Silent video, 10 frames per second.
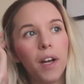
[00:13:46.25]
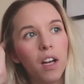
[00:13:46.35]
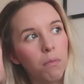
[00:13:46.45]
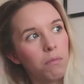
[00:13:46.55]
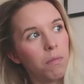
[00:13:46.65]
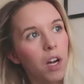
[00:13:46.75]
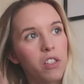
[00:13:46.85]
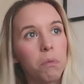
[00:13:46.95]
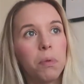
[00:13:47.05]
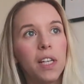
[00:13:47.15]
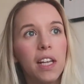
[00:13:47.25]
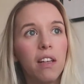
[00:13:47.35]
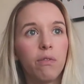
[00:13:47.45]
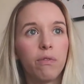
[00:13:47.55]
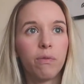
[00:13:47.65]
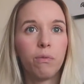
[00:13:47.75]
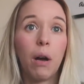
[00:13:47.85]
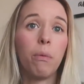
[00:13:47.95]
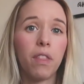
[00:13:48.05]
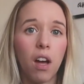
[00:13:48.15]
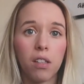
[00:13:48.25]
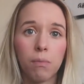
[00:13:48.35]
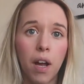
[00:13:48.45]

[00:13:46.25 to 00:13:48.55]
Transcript: I don't believe, well, with us,